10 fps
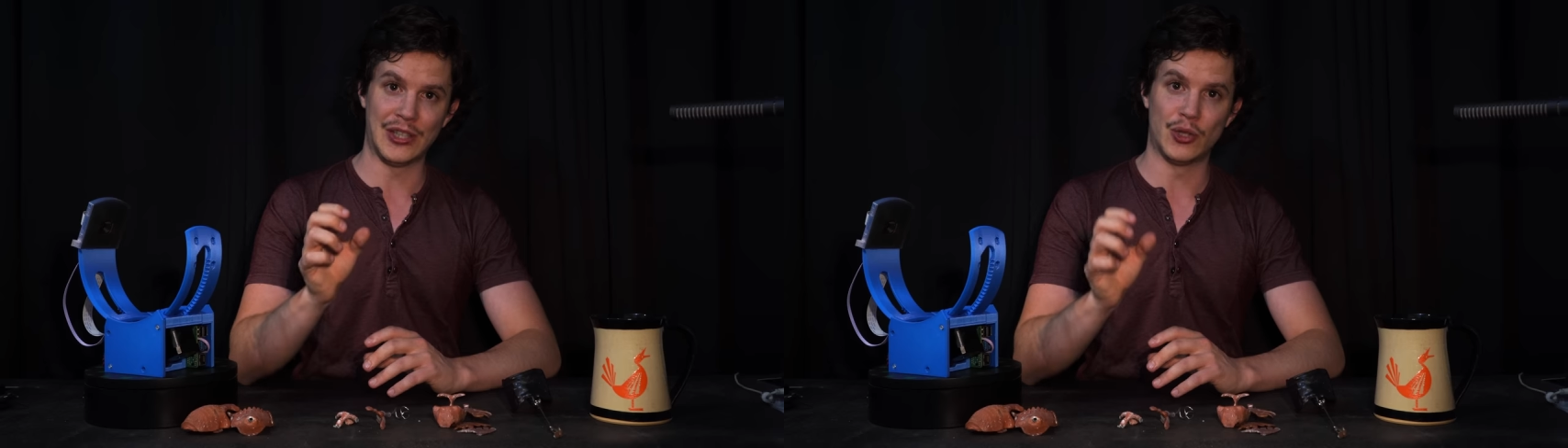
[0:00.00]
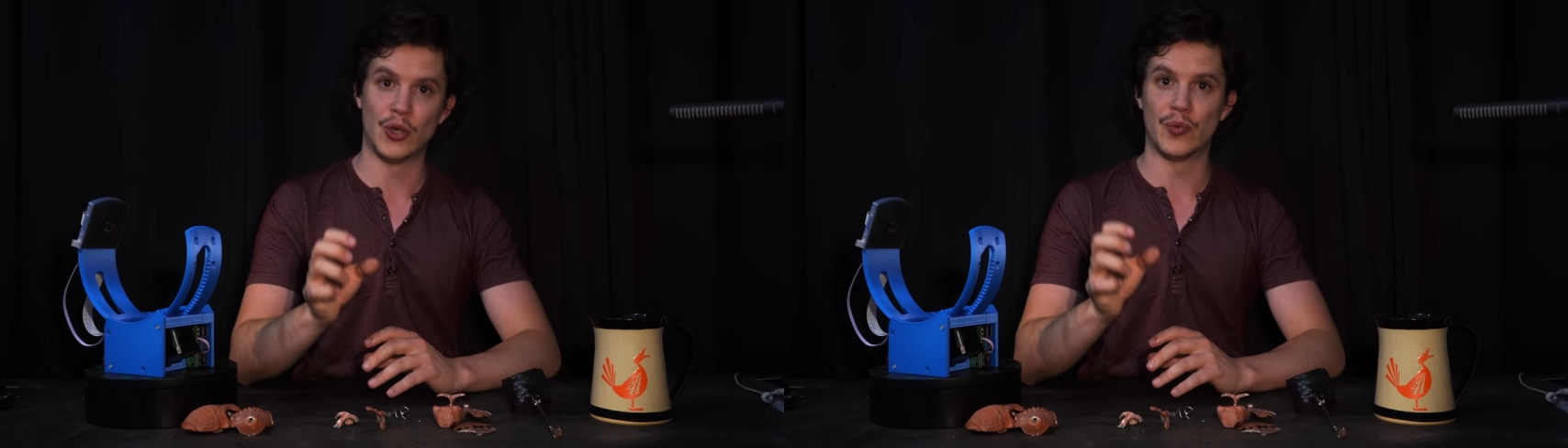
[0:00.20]

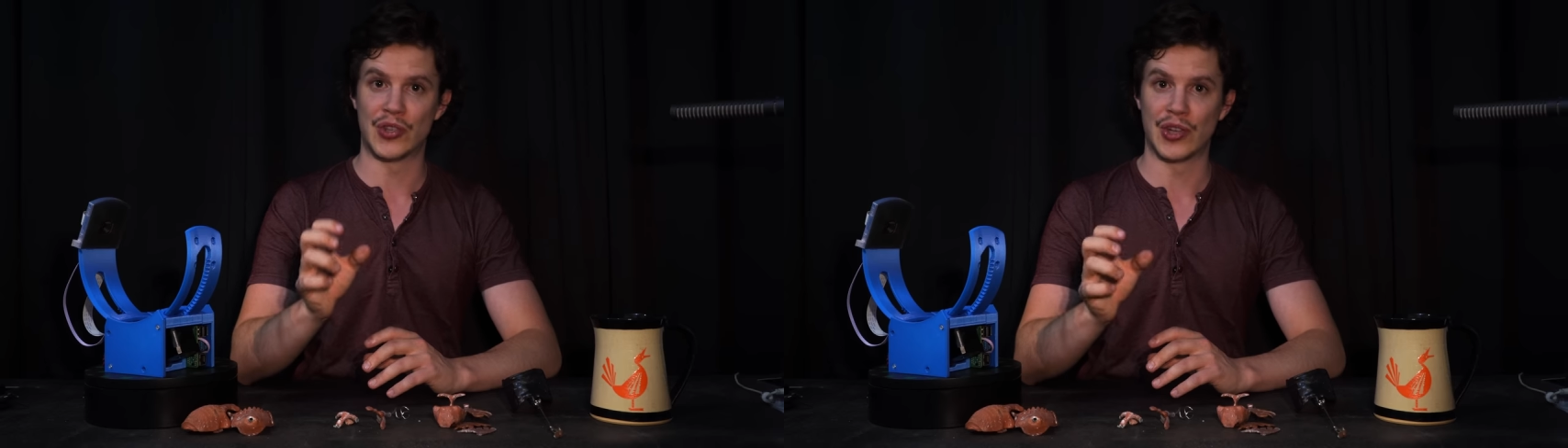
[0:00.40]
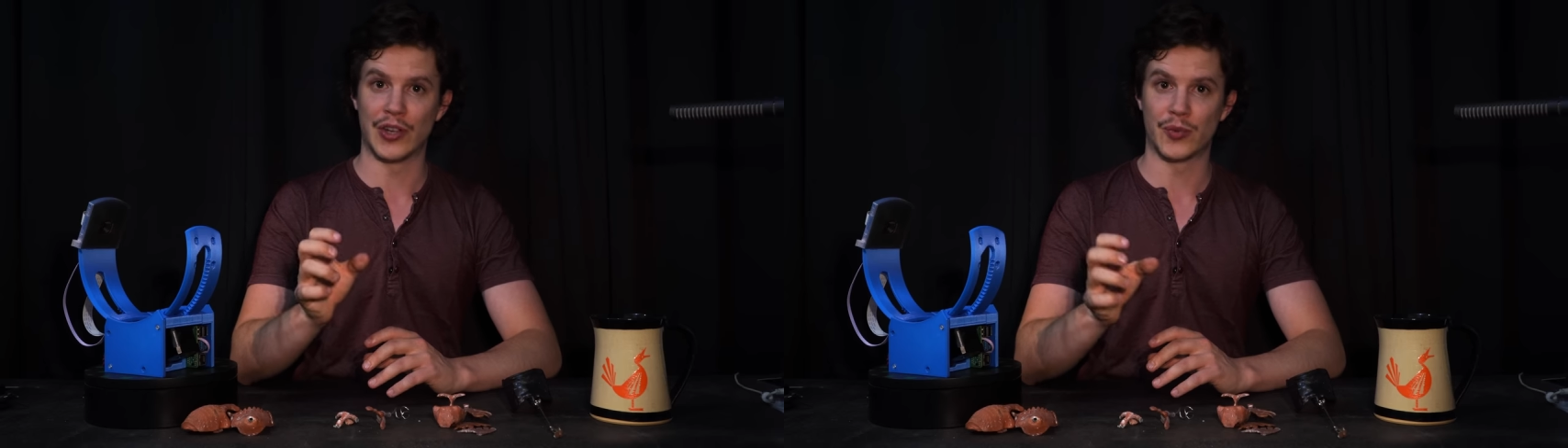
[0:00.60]
good
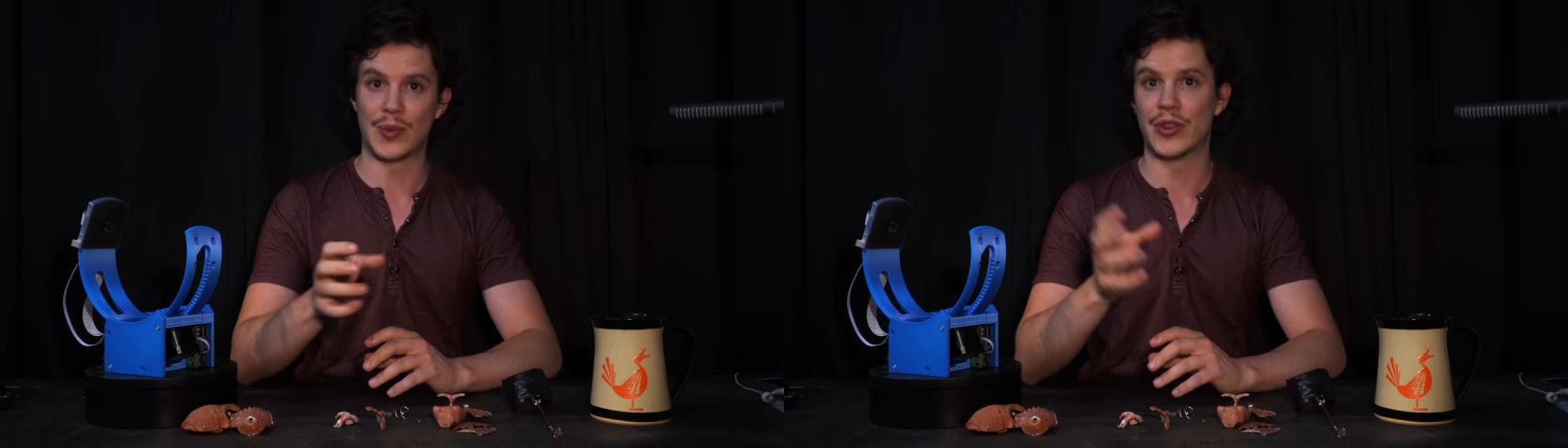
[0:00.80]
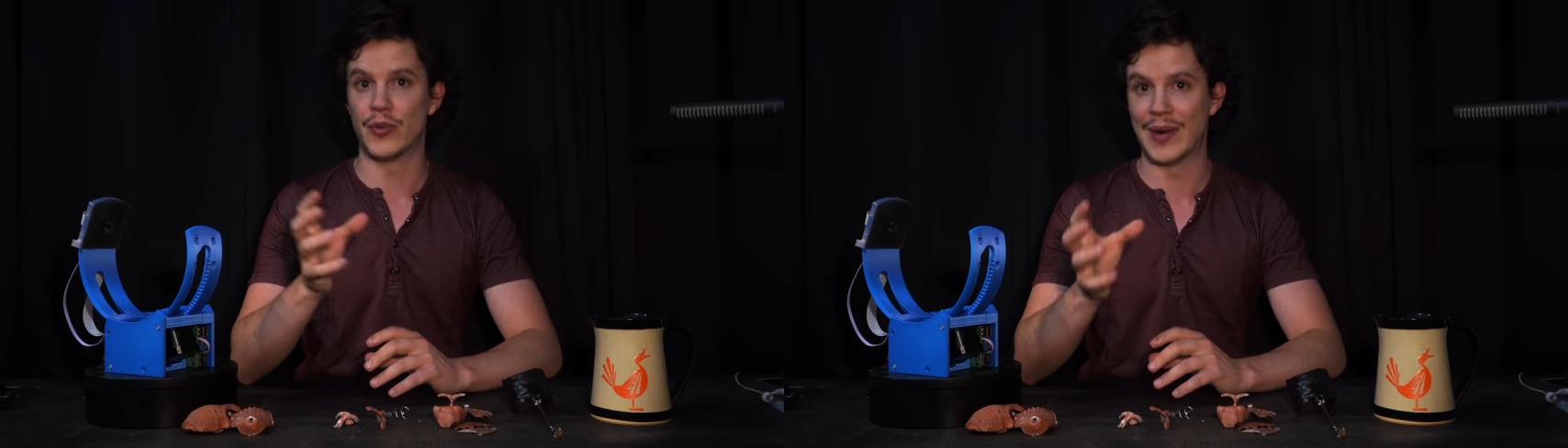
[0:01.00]
results
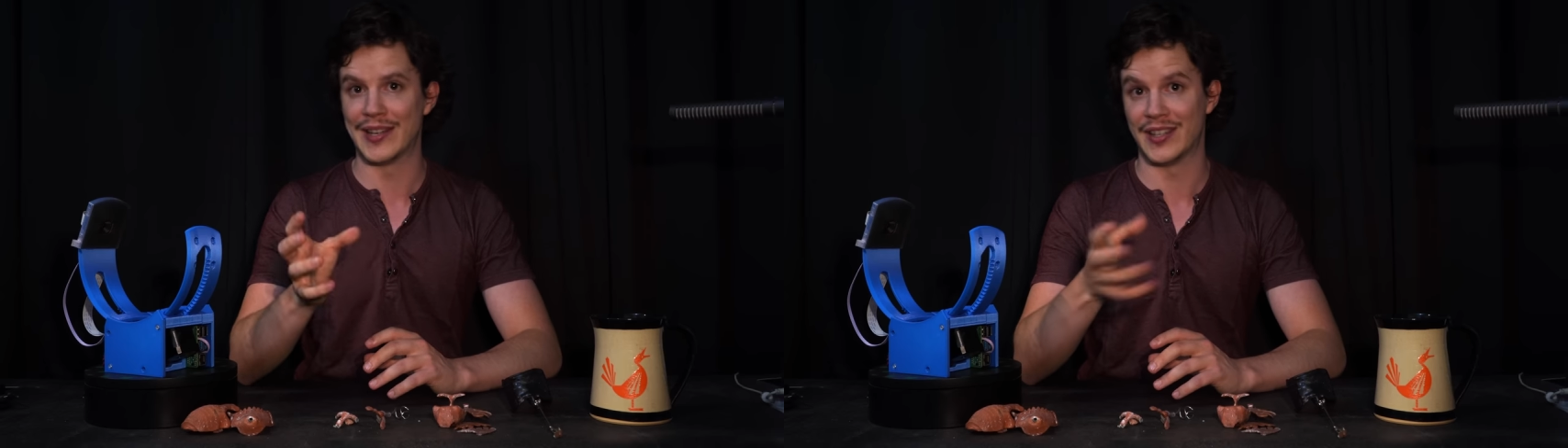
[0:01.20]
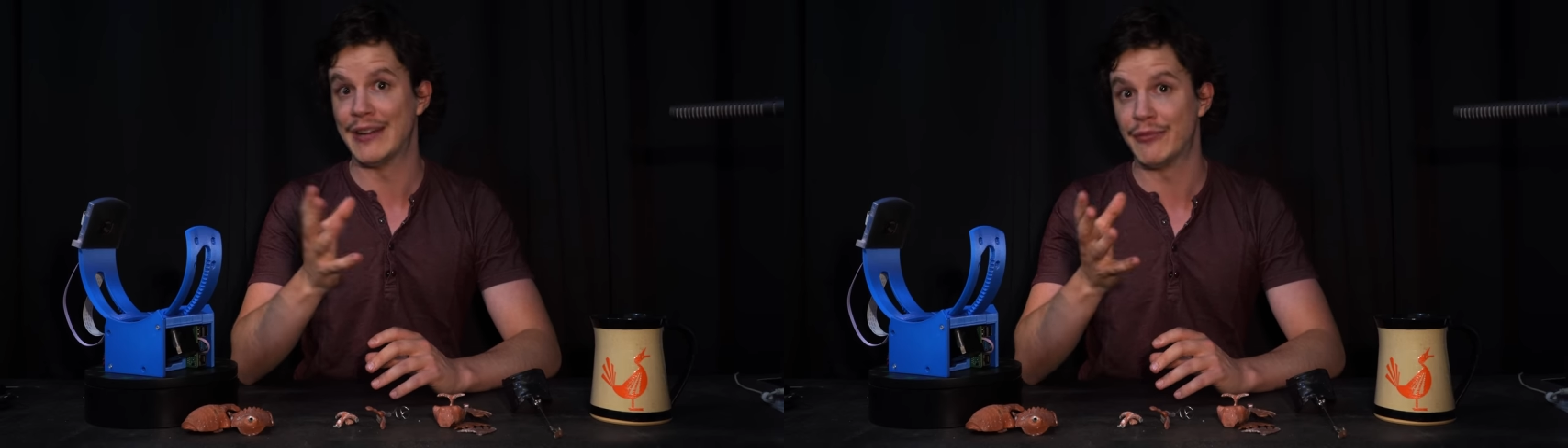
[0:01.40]
with the
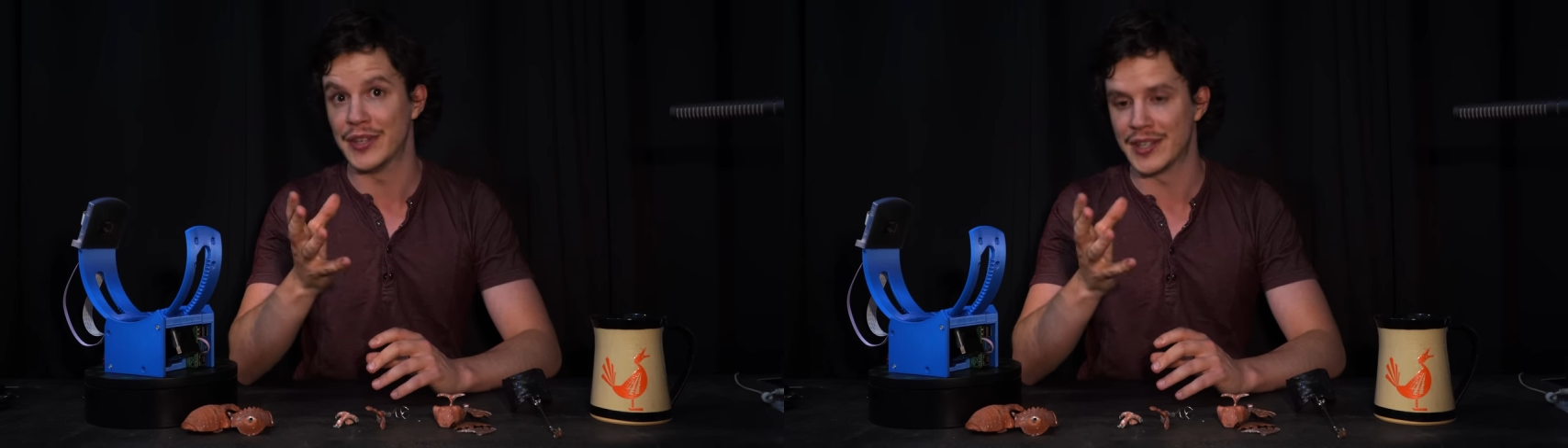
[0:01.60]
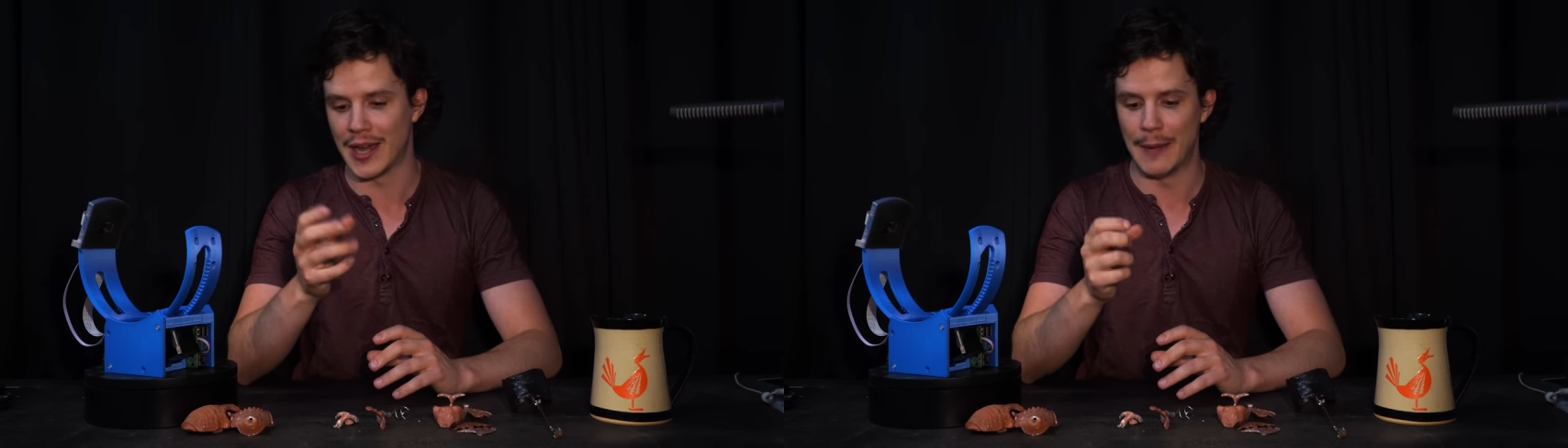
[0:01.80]
resin
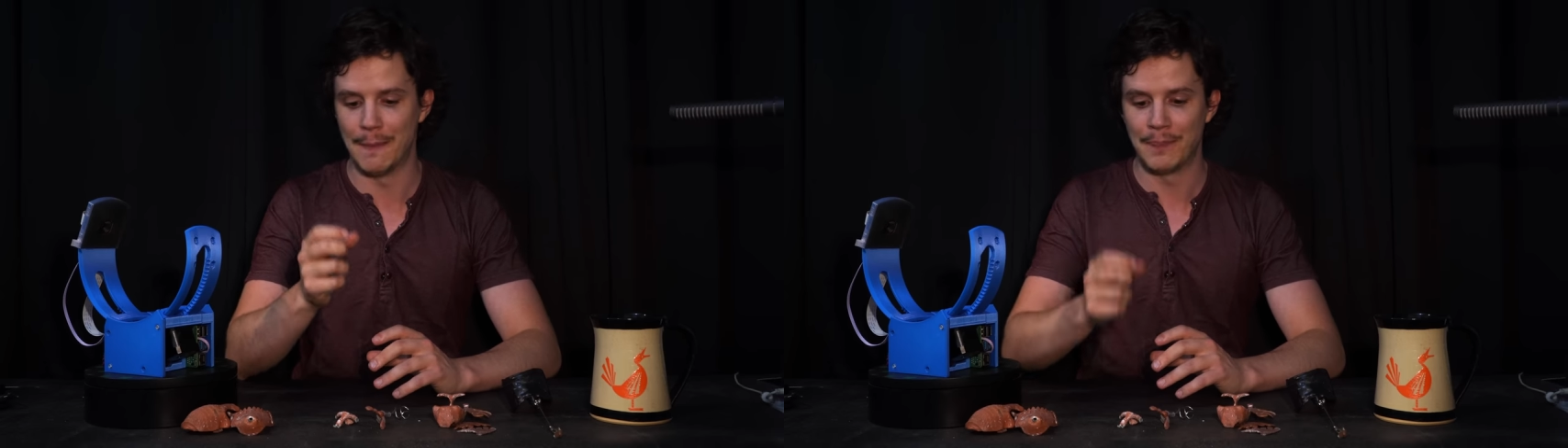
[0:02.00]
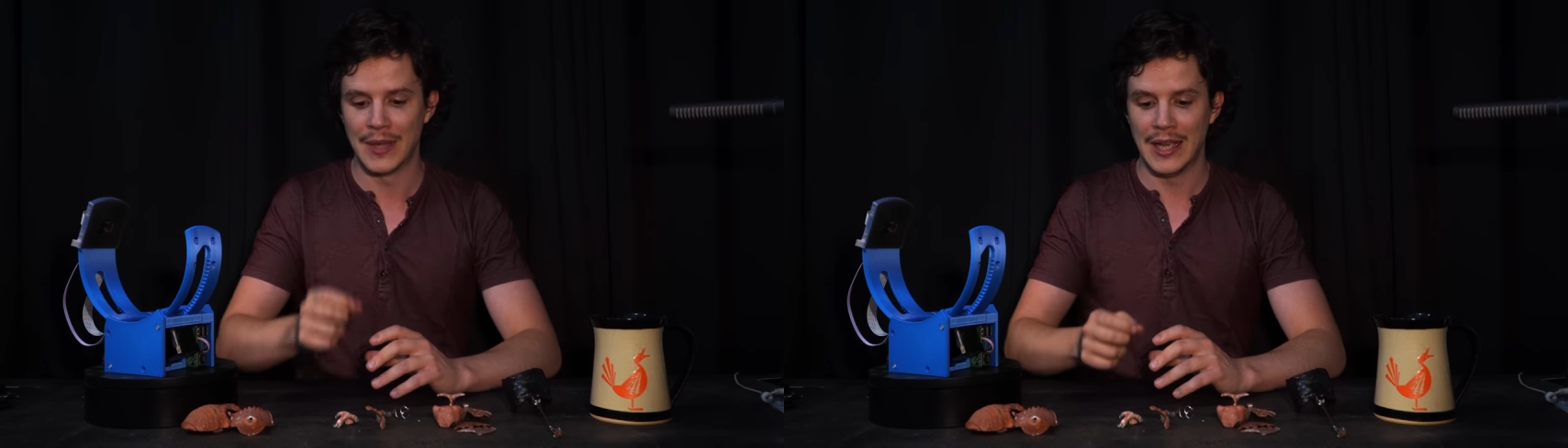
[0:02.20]
every time.